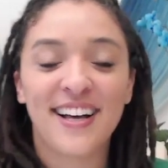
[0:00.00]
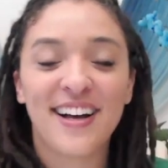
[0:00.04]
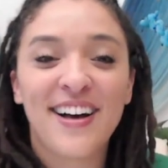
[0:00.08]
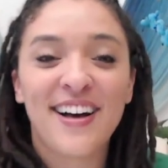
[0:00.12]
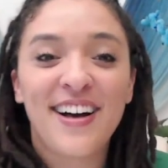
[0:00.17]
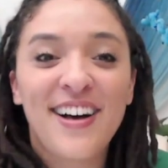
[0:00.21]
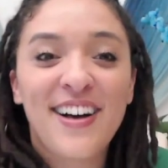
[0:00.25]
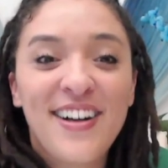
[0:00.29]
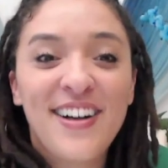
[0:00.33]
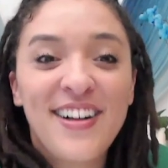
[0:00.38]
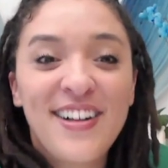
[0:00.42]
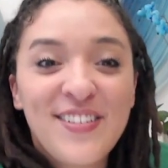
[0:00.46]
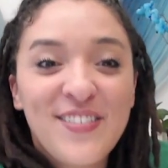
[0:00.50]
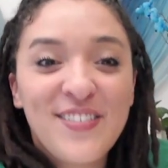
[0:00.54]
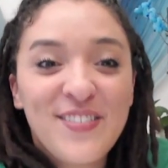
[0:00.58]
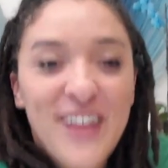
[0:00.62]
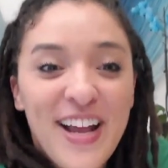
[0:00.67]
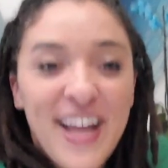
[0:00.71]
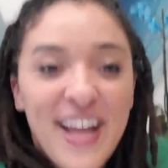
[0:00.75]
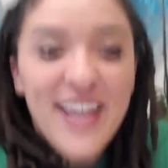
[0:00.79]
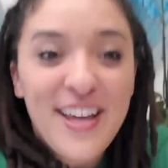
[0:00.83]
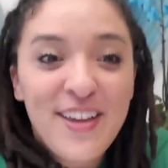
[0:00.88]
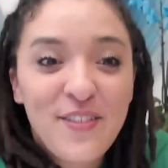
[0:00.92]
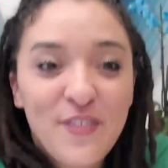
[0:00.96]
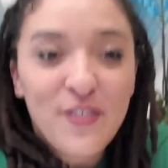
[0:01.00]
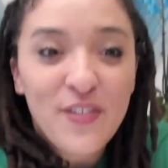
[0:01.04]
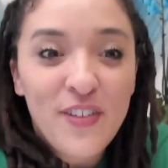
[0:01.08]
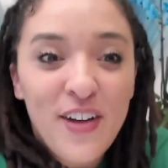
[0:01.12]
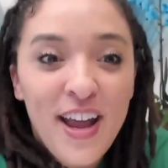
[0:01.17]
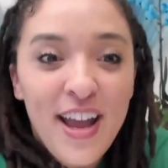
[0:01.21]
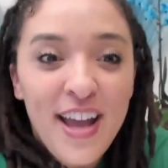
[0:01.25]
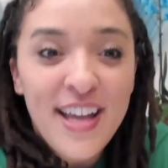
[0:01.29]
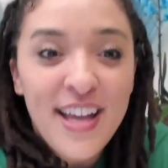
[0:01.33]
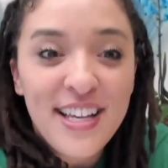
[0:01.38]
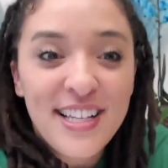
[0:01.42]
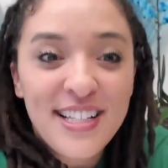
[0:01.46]
All right,
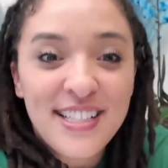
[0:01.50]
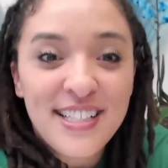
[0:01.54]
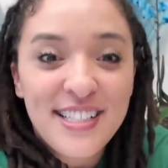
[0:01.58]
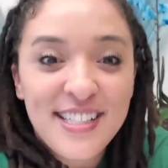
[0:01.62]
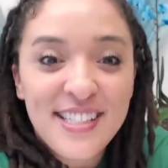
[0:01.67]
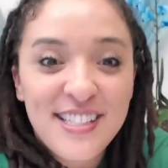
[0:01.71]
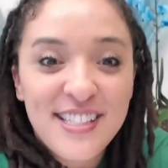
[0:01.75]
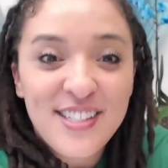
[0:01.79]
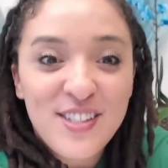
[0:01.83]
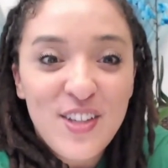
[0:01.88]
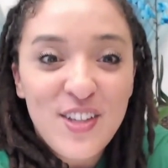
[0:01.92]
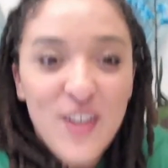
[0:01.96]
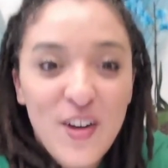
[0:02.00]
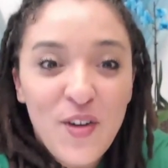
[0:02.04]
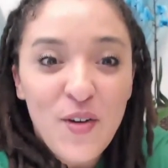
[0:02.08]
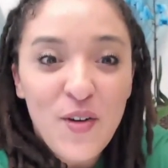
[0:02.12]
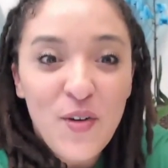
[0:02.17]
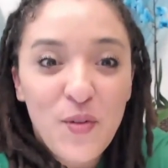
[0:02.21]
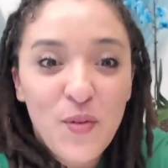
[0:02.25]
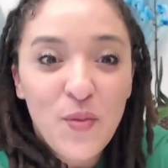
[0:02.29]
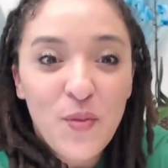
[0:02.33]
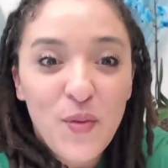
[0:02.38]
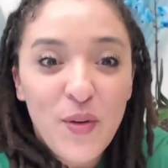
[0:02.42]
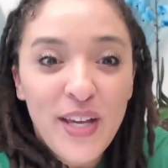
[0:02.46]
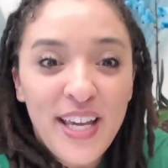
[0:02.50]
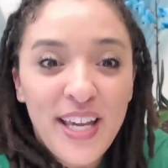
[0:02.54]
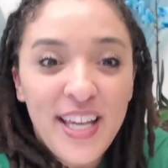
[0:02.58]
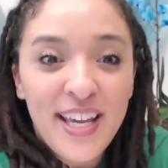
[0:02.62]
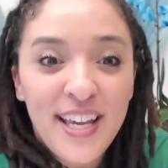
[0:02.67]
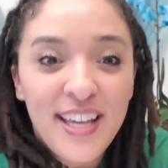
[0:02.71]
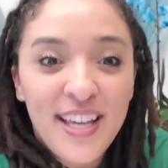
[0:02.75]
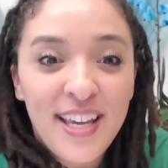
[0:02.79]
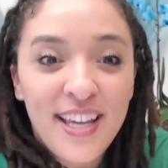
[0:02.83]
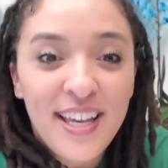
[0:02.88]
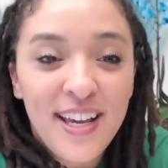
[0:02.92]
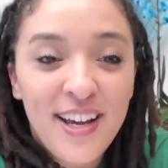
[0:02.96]
friends. So
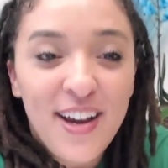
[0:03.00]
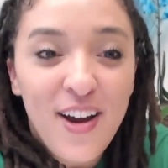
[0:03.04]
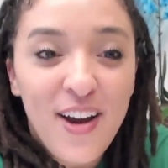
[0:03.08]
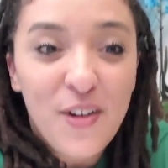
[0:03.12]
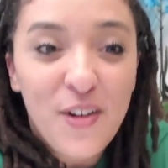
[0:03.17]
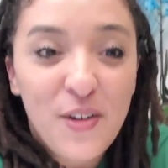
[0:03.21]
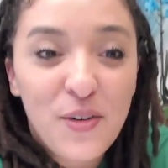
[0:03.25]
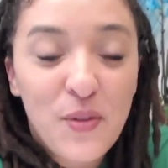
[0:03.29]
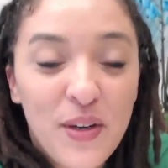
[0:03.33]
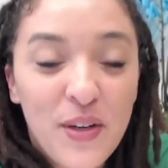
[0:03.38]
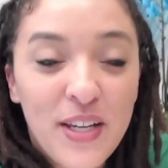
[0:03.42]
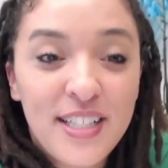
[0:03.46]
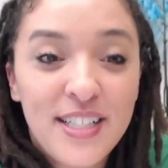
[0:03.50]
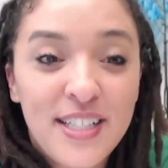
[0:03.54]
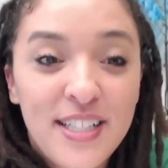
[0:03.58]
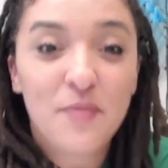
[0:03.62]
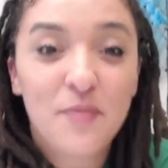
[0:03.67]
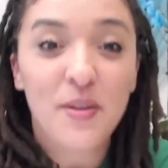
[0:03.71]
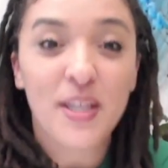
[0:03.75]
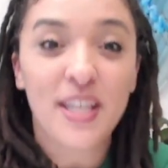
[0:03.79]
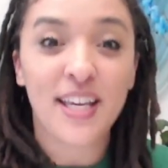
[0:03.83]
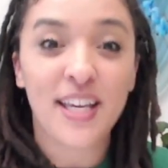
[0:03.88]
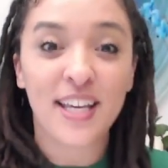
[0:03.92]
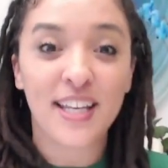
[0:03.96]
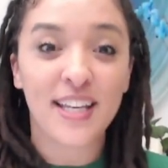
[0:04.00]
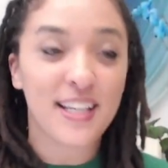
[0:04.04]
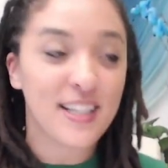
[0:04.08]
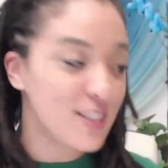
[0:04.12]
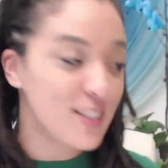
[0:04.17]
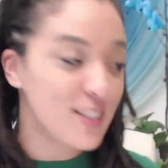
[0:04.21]
we are going to be getting